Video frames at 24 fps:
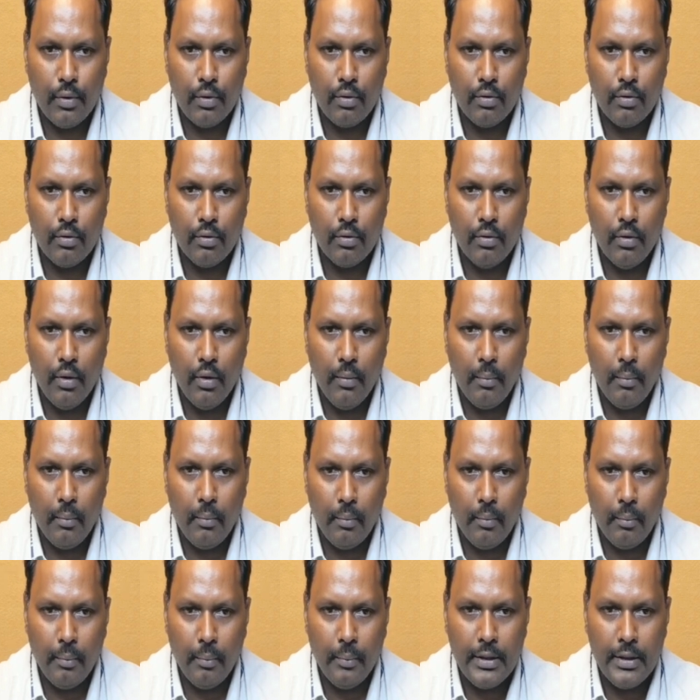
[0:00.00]
to
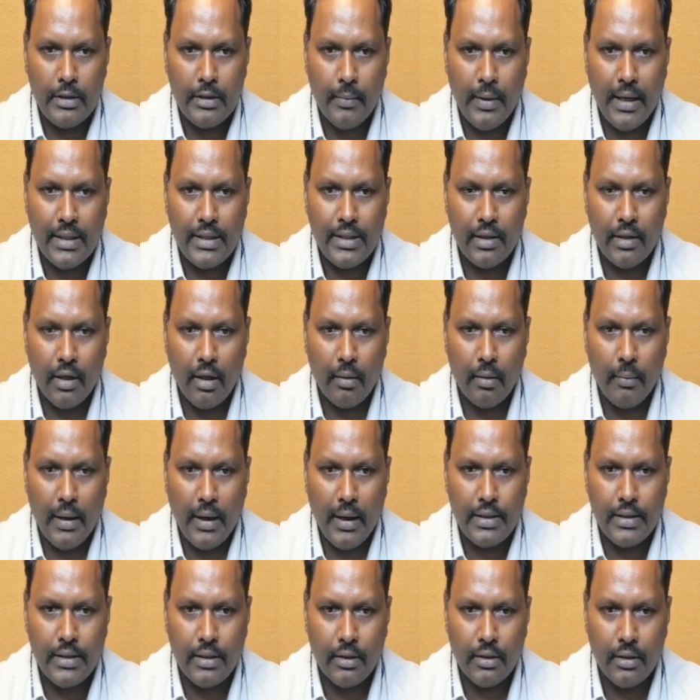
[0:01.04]
mismatching or
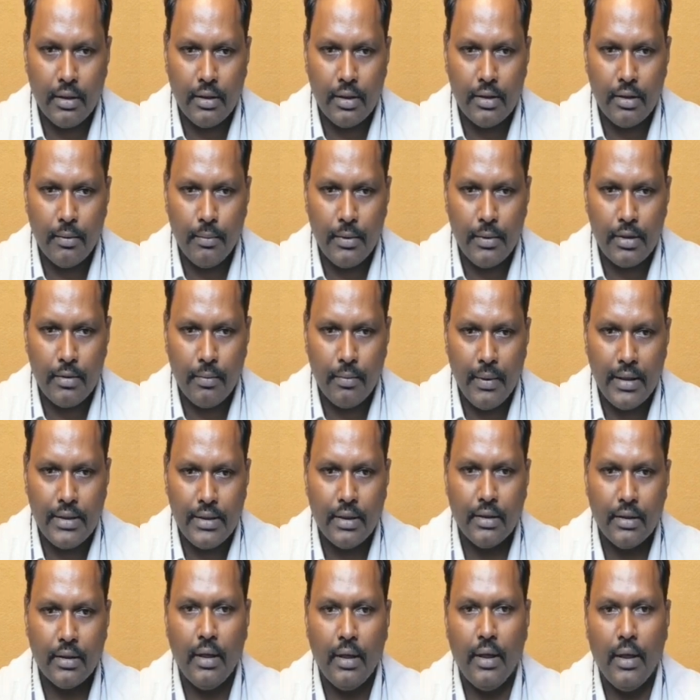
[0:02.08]
matching. It is a
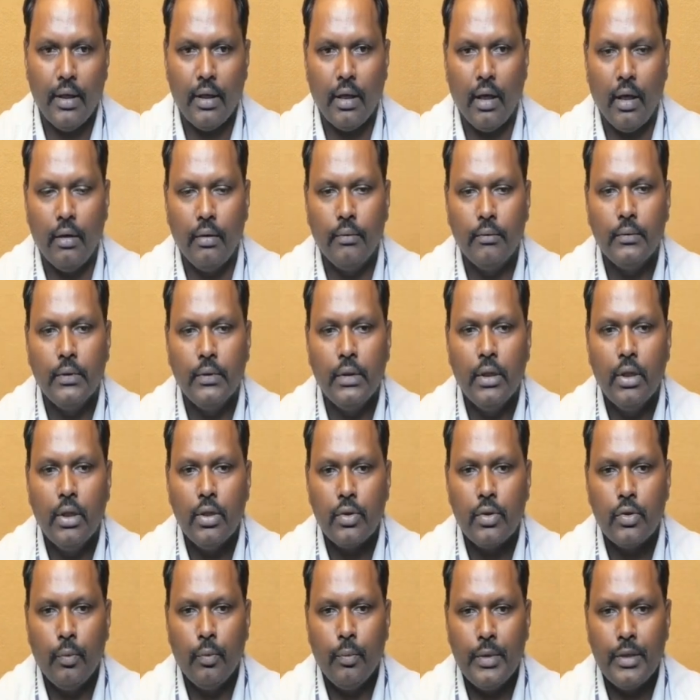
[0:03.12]
mismatching the data.
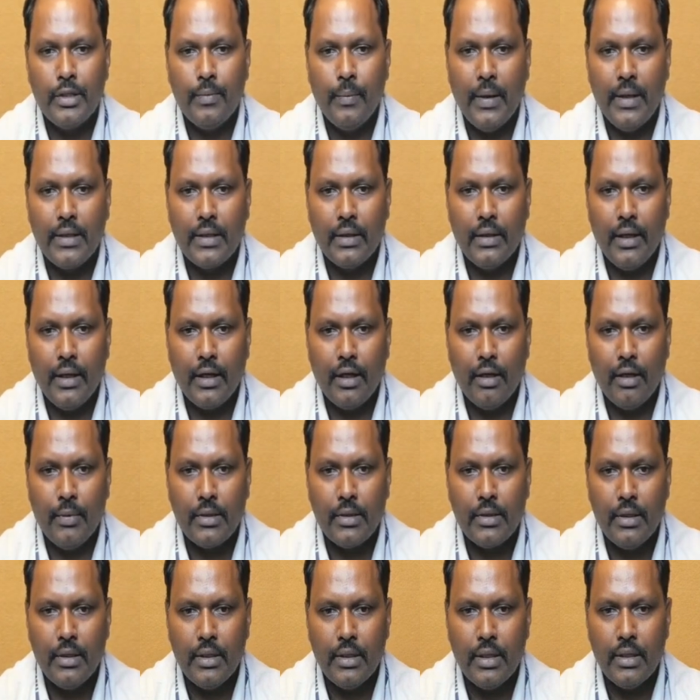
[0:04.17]
So mismatching data
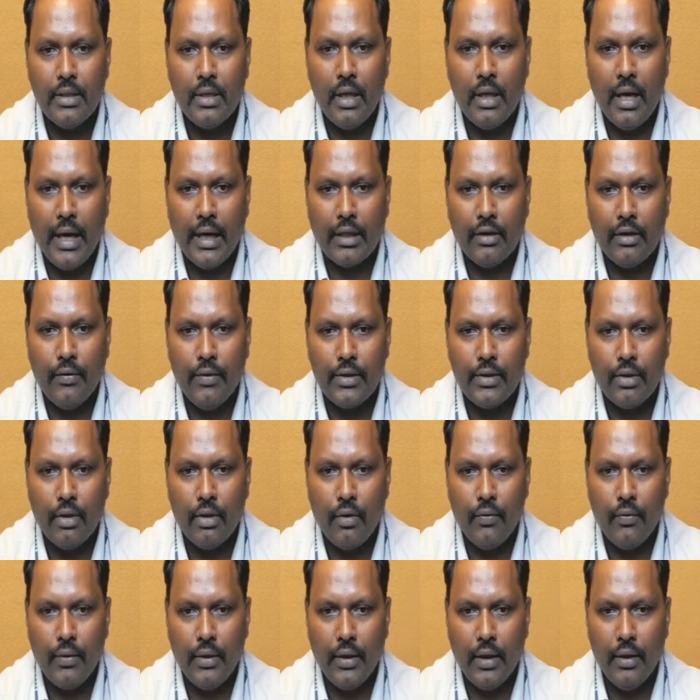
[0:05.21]
means this is the activation
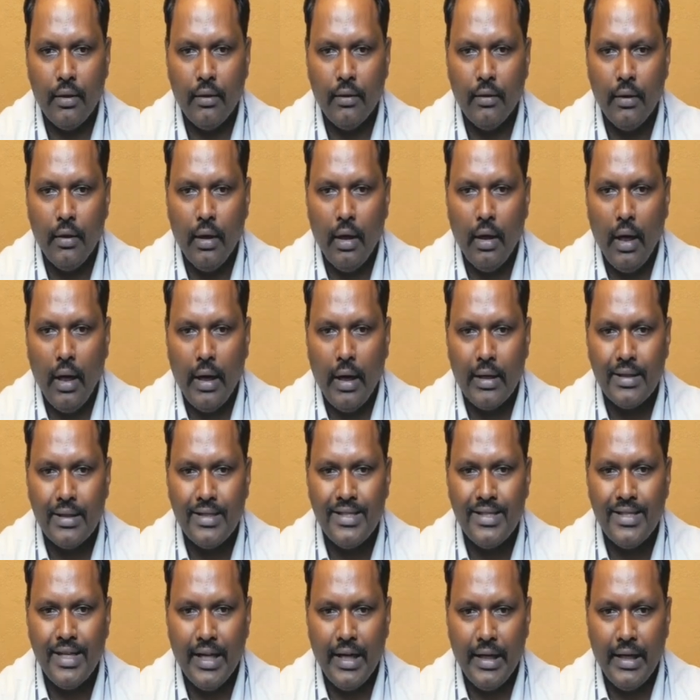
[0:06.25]
of here,
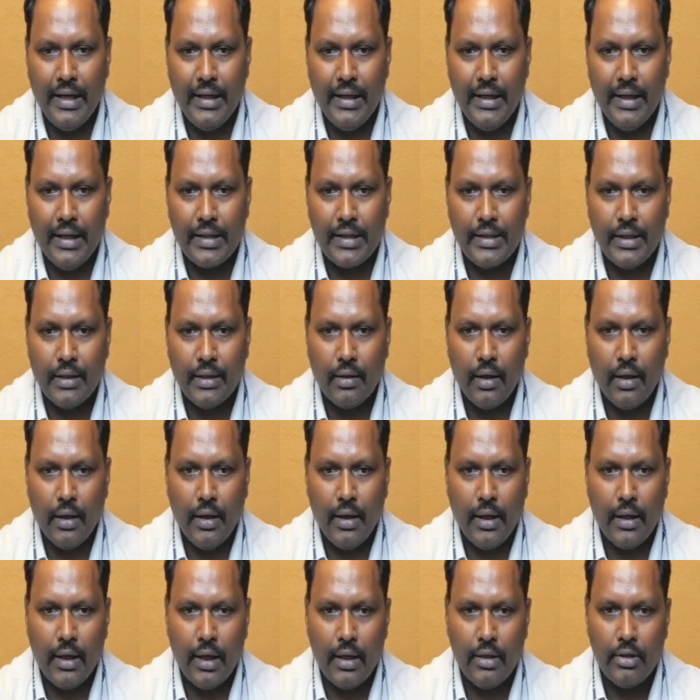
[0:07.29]
and J indexing the
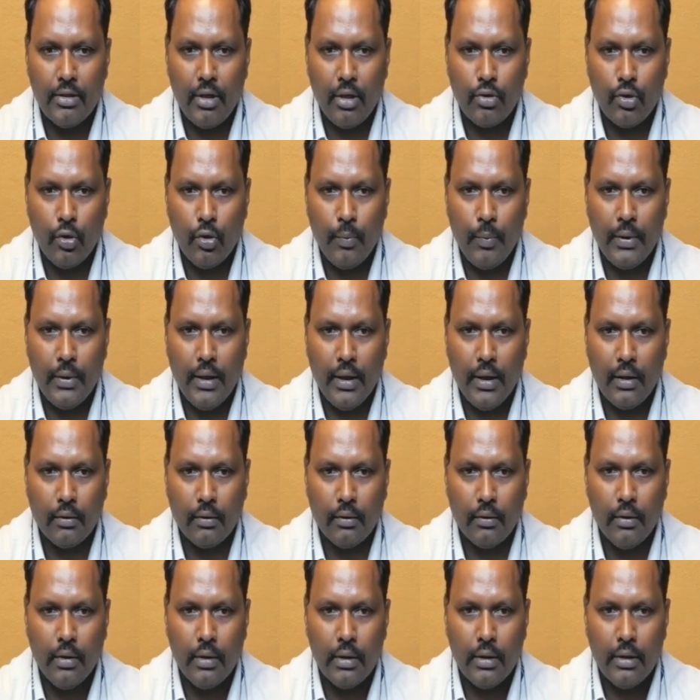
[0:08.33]
data is should be there.
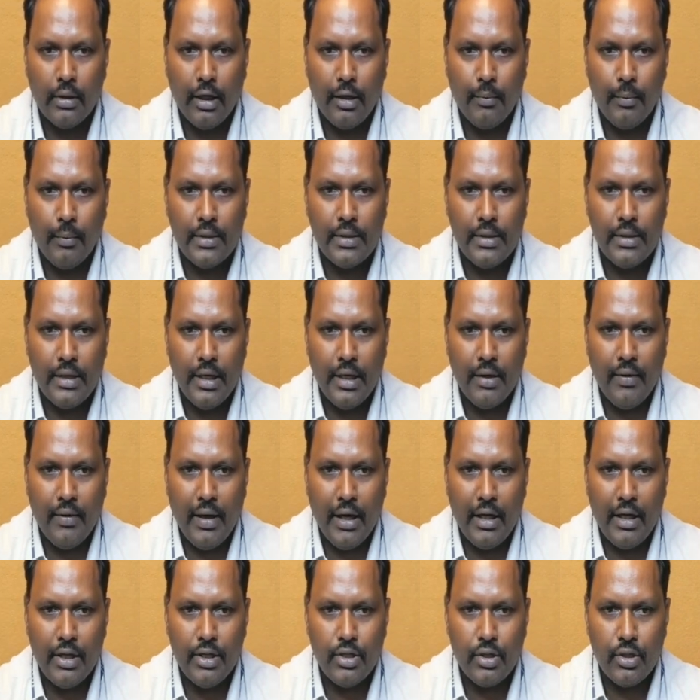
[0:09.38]
That means J
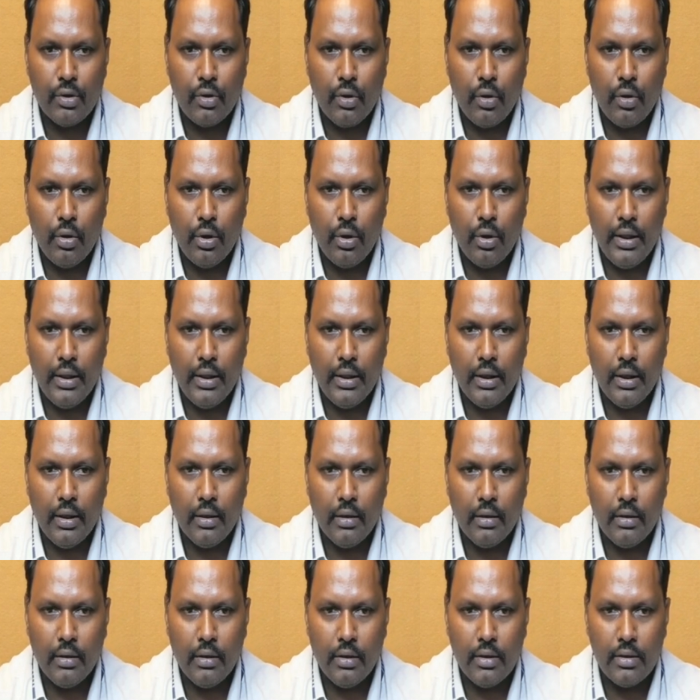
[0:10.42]
value is equal to here.
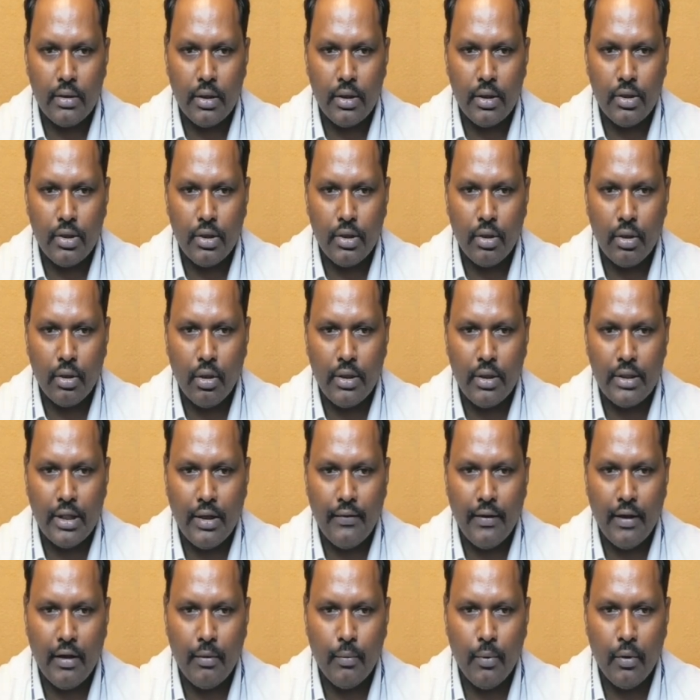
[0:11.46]
It is a 0 is
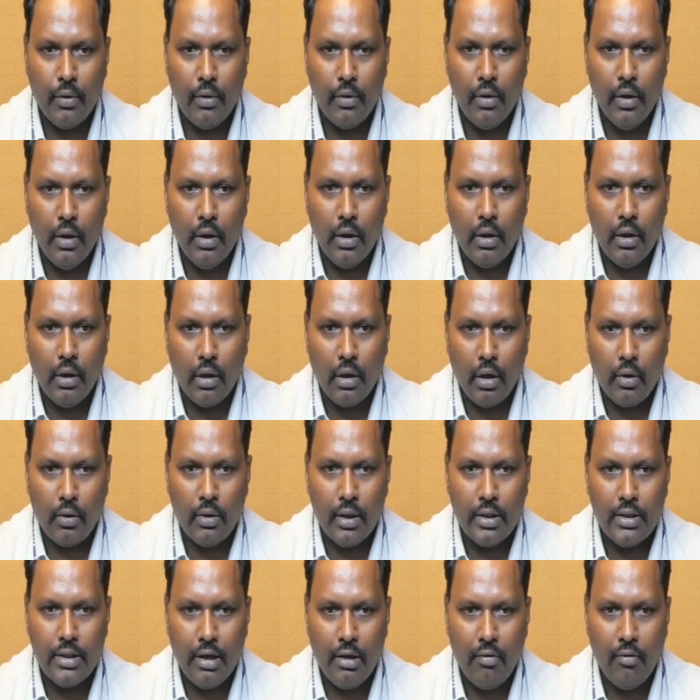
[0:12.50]
available. Now
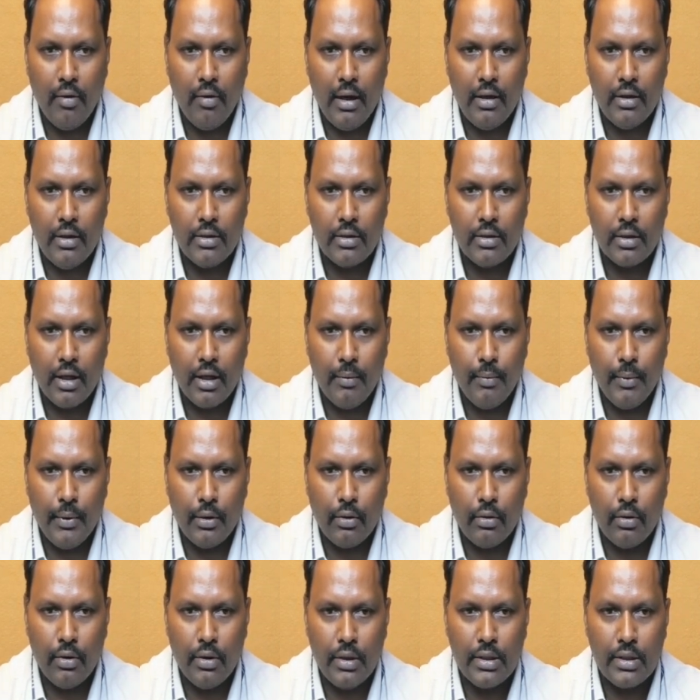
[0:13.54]
the J value is coming
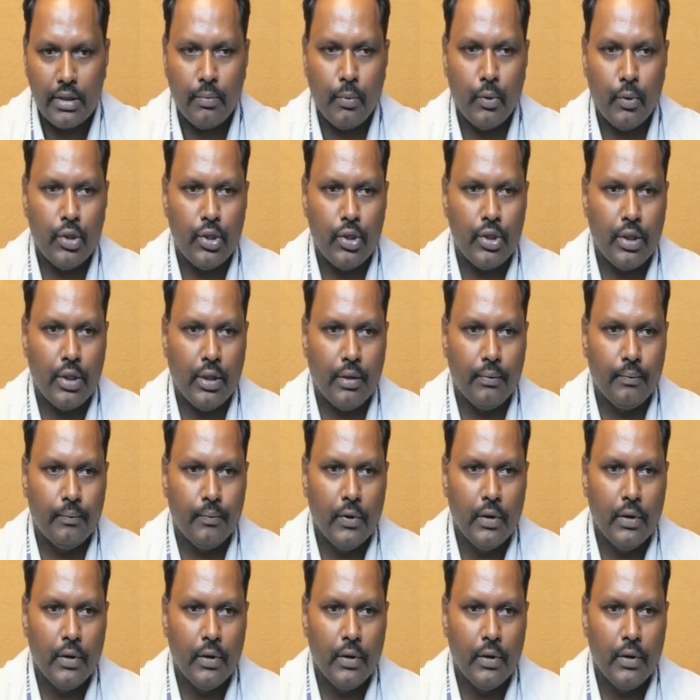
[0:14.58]
to this position.